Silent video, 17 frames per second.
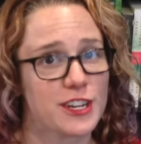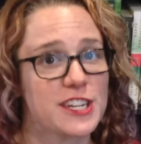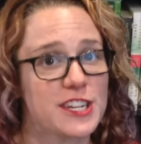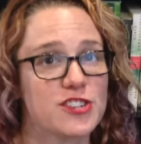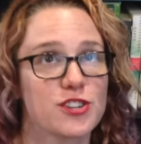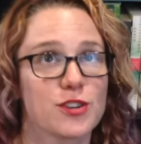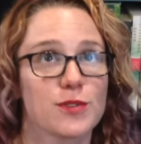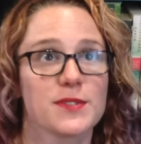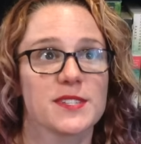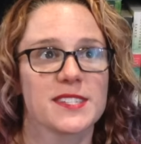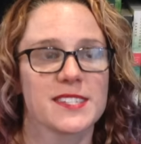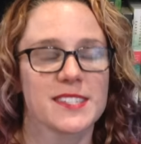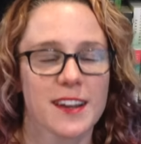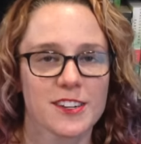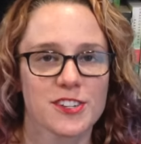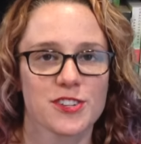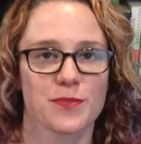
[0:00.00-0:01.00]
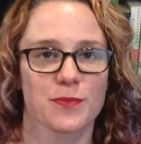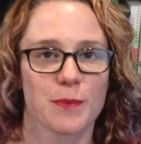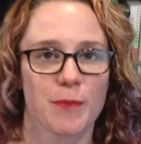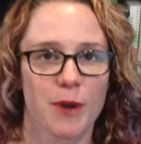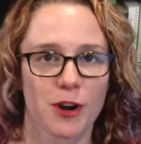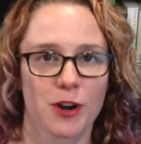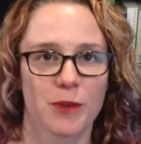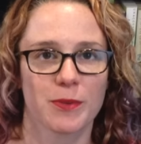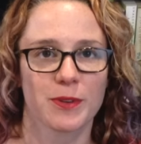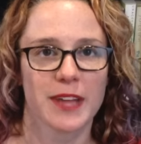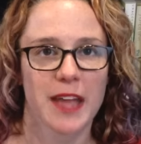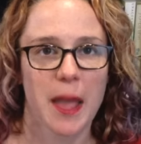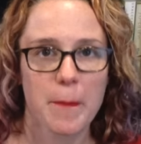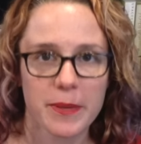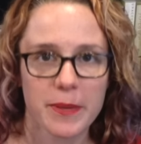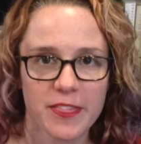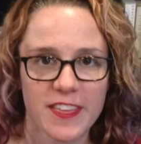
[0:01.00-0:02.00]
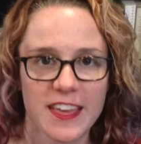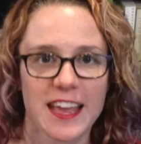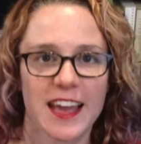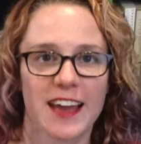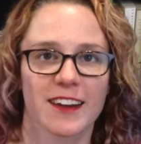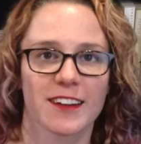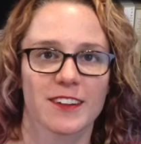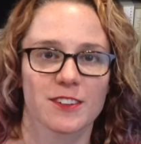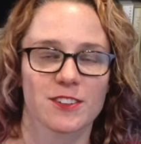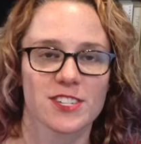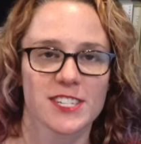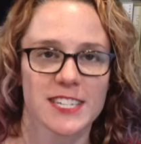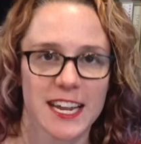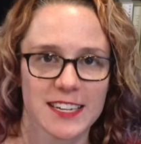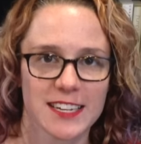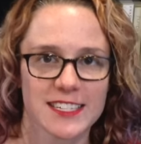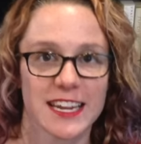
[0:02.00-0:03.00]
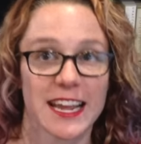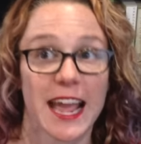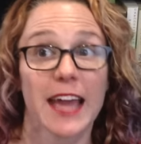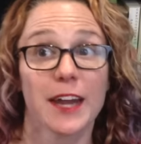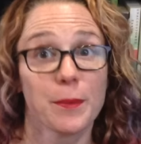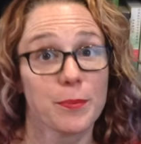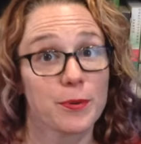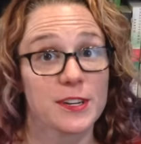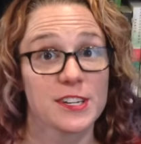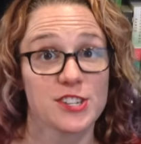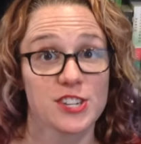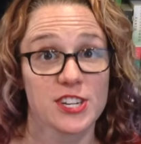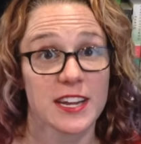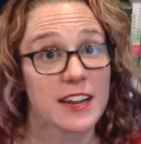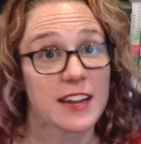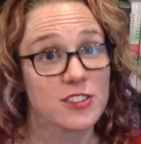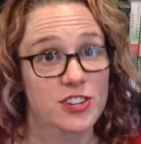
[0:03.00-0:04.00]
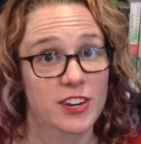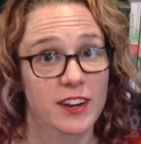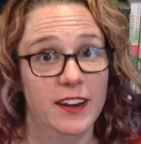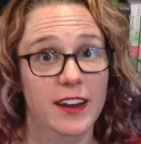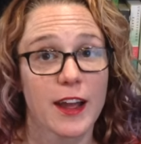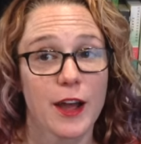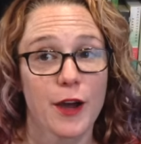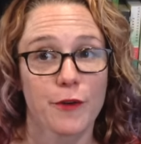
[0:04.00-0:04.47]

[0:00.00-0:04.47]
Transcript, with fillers: He shows such remarkable empathy and understanding and appreciation